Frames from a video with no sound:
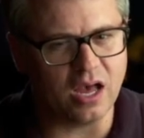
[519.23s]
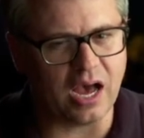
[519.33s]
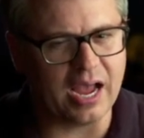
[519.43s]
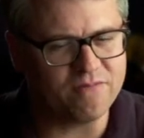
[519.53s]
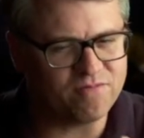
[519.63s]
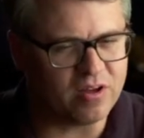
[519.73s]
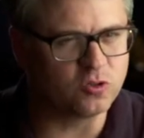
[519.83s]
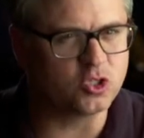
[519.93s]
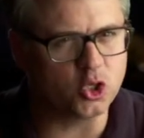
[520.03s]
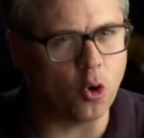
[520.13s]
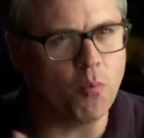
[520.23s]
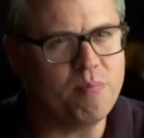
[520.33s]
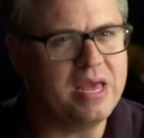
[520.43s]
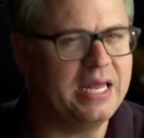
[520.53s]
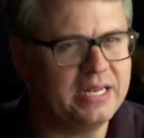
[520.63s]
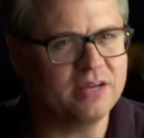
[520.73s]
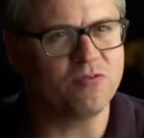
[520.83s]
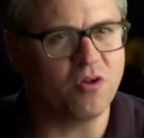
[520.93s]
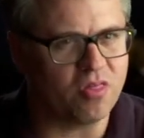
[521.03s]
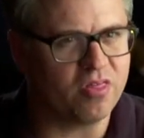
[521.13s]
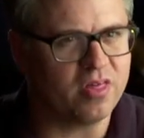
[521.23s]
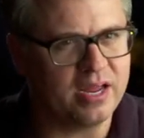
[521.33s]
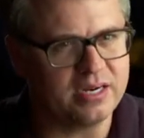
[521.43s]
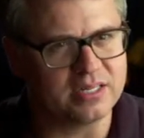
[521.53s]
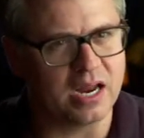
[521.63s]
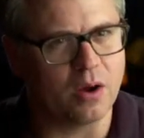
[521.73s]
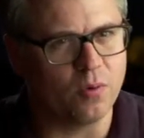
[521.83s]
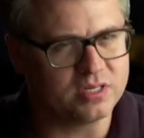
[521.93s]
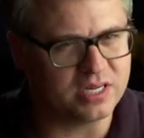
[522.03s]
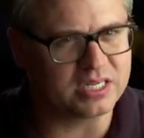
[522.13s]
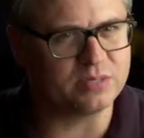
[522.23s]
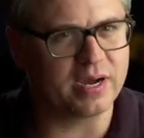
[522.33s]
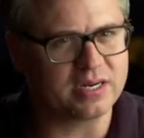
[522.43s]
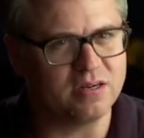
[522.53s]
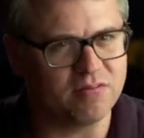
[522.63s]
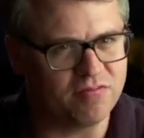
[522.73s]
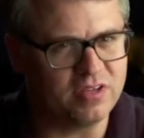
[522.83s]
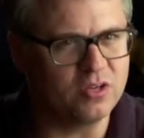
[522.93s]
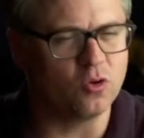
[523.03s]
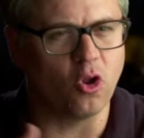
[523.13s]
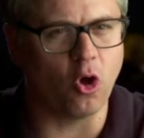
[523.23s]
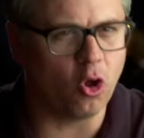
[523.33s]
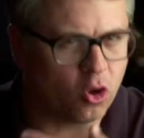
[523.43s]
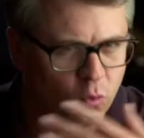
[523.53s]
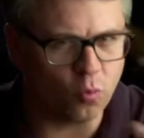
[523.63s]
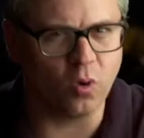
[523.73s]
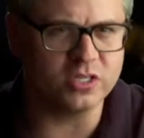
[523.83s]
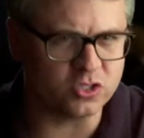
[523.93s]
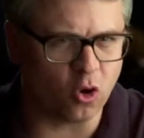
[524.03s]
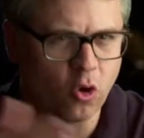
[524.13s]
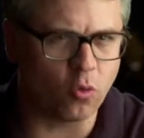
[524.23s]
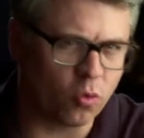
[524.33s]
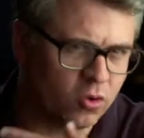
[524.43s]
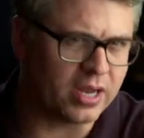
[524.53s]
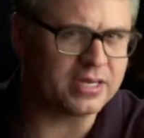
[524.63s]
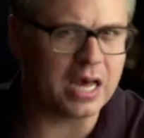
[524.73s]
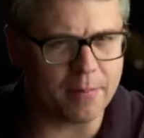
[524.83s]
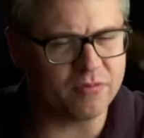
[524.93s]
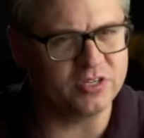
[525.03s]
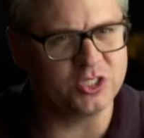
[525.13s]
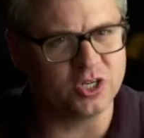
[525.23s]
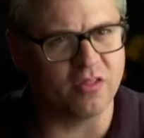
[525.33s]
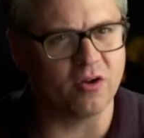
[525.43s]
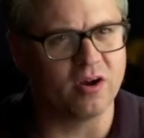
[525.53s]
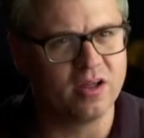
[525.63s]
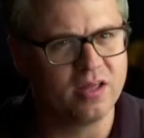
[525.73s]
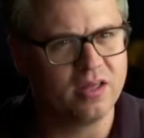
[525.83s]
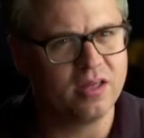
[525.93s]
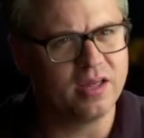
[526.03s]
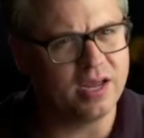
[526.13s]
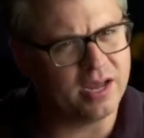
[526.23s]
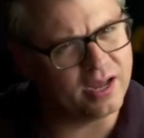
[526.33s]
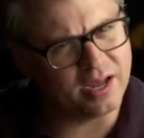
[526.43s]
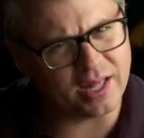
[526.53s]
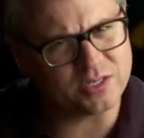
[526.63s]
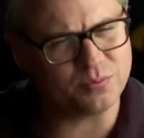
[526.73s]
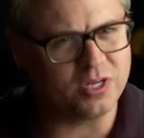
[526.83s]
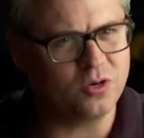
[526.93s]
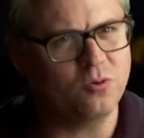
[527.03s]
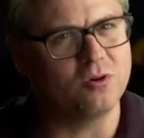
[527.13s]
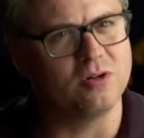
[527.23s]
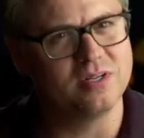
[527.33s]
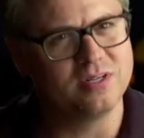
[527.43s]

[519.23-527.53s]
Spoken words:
I felt so many different things that I wasn't expecting to feel all at once, all rolled on top of each other. That's pretty cool.